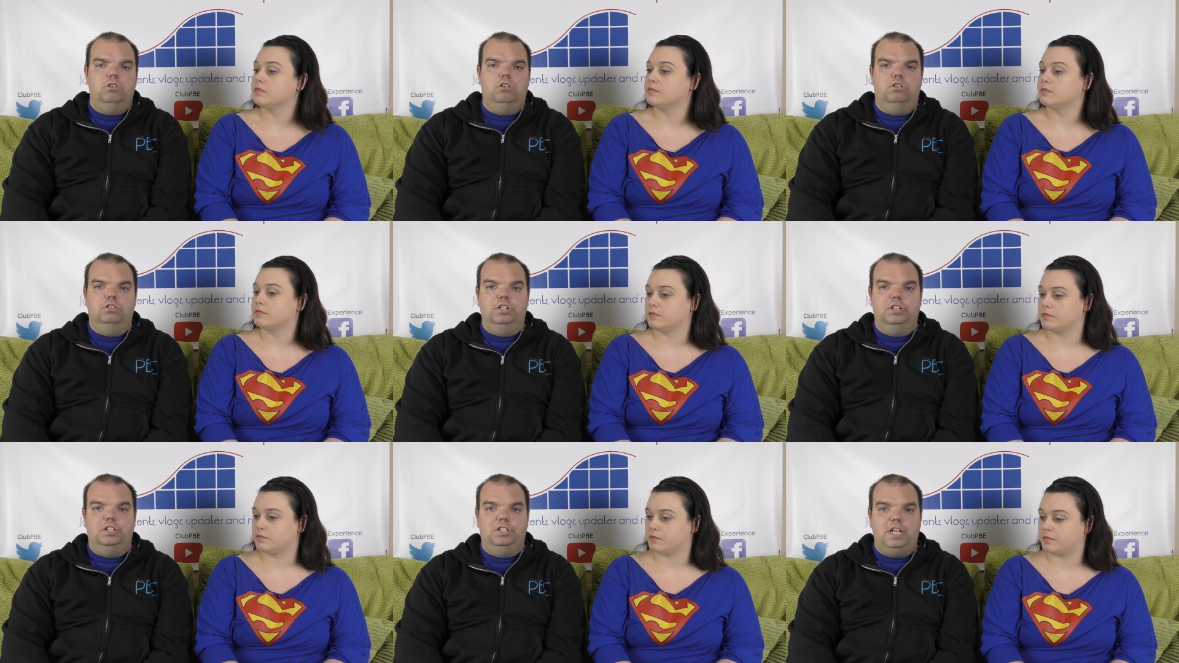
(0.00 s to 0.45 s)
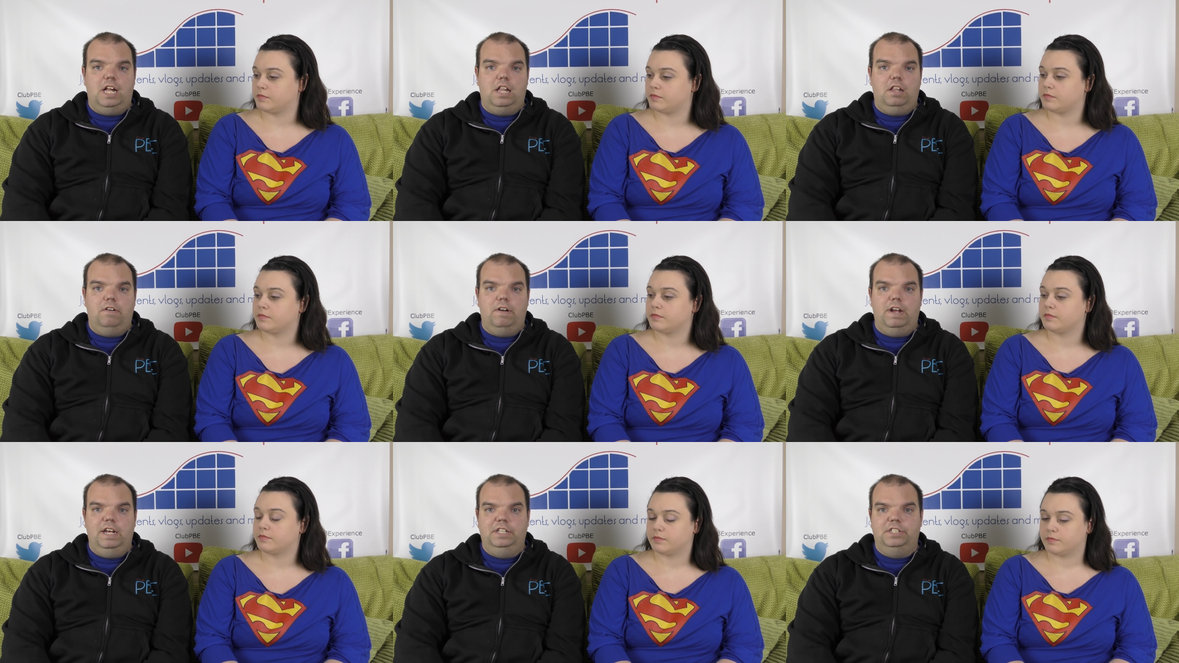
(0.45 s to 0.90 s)
Speaker 1: called
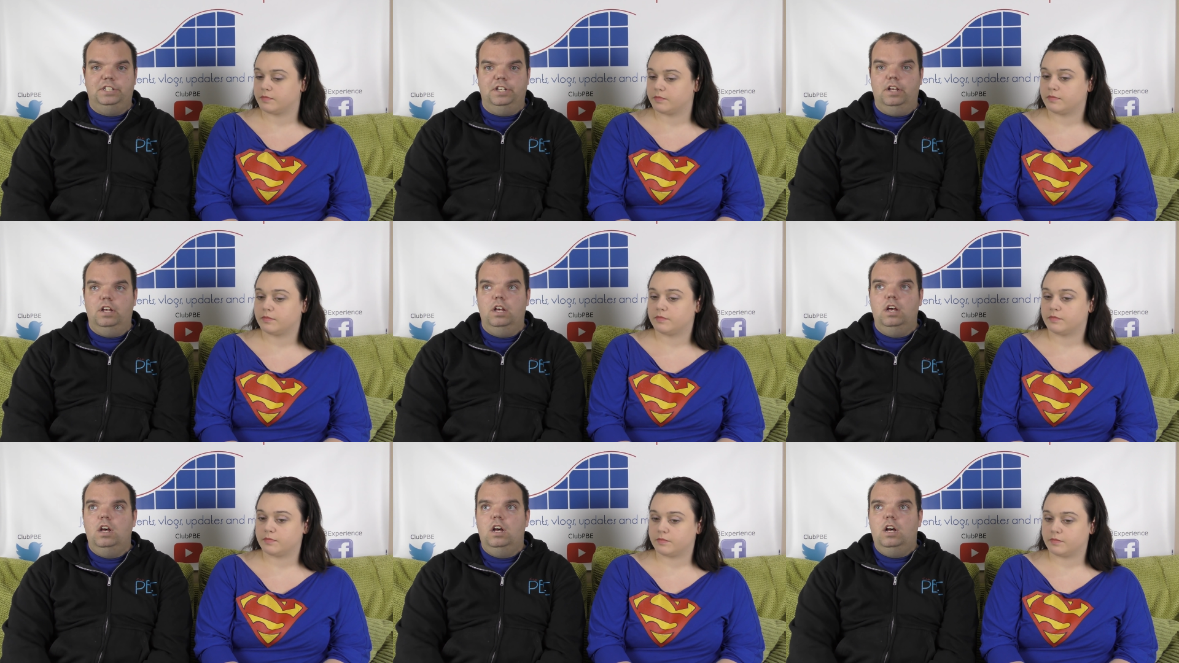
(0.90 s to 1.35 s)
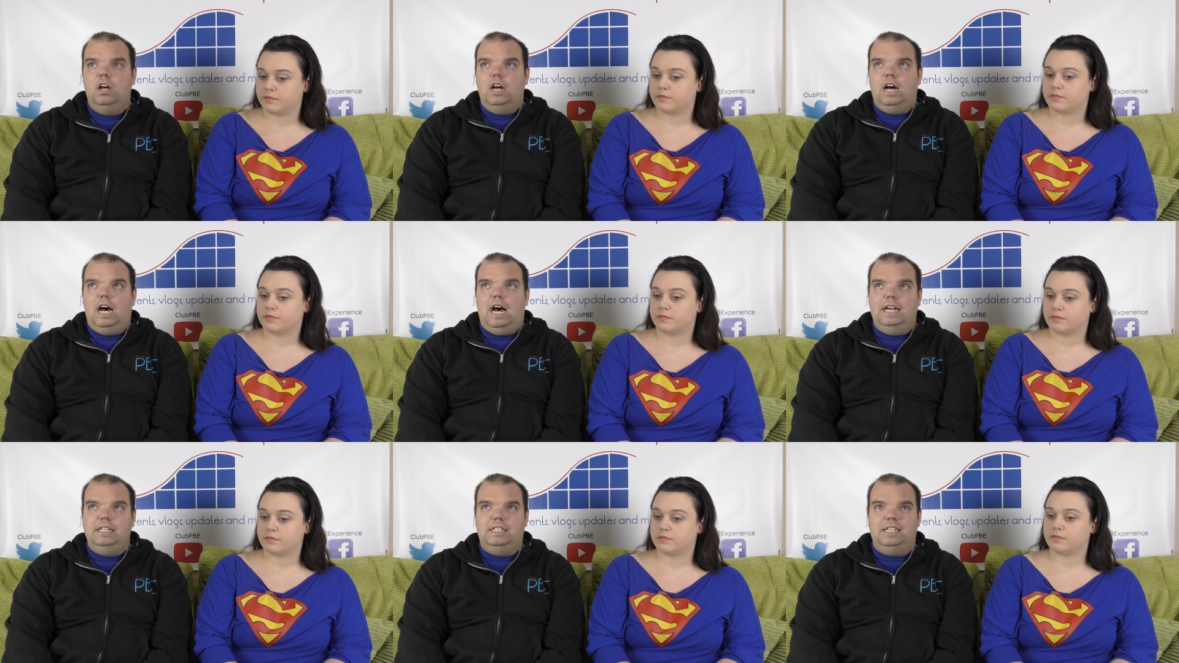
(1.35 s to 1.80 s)
Accelerator.
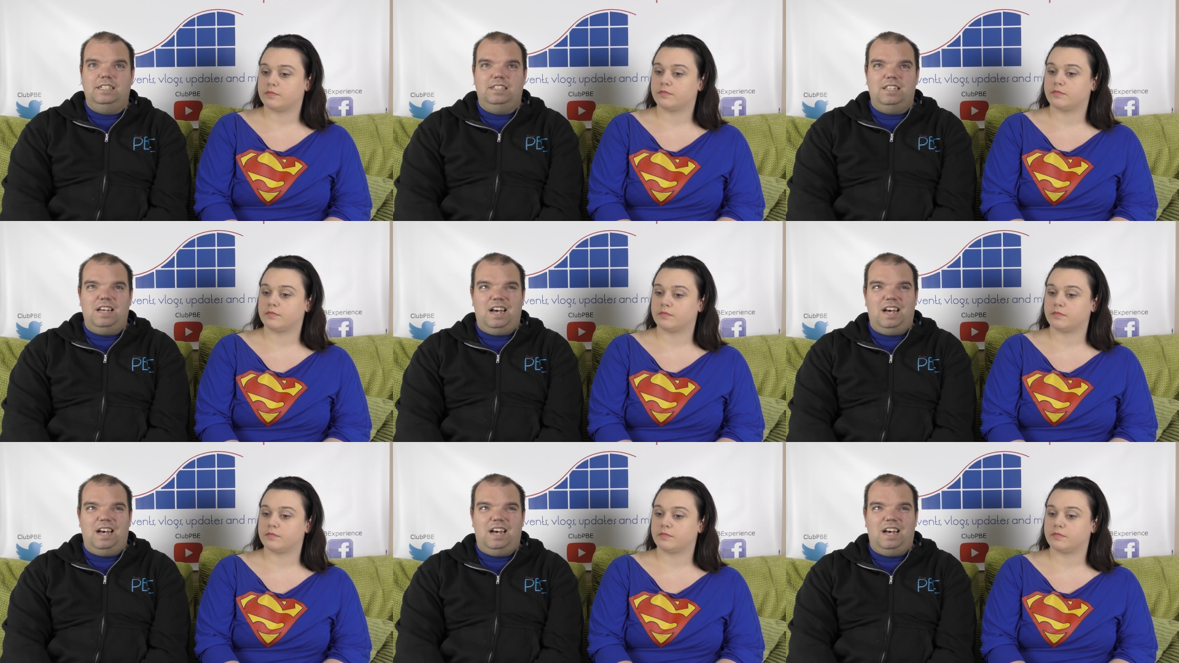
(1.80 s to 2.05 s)
I did